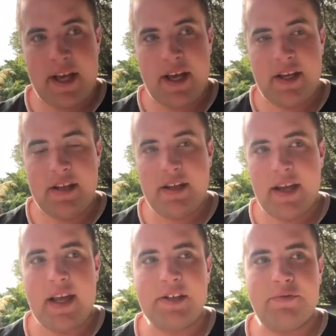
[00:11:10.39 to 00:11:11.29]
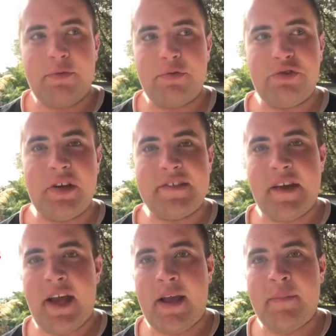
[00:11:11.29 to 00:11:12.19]
And they had a full strength
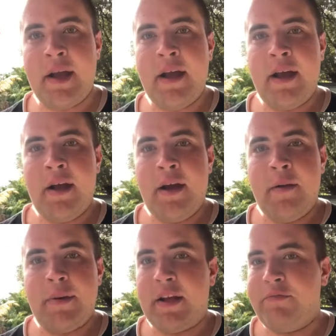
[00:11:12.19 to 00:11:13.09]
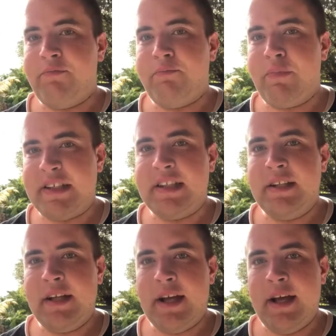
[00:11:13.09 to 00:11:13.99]
team, but they've
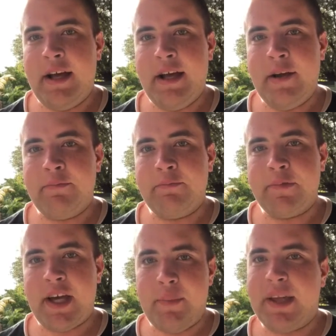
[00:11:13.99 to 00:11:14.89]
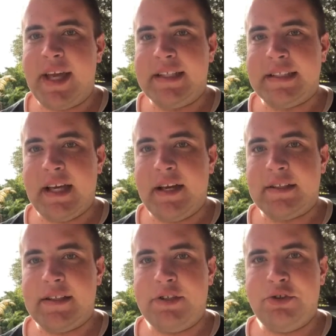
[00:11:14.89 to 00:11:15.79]
rested key players
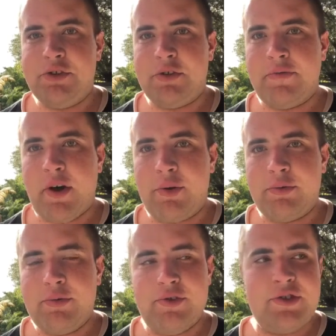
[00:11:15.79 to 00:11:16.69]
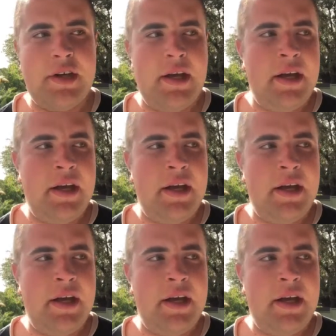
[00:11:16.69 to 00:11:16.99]
out due to the finals.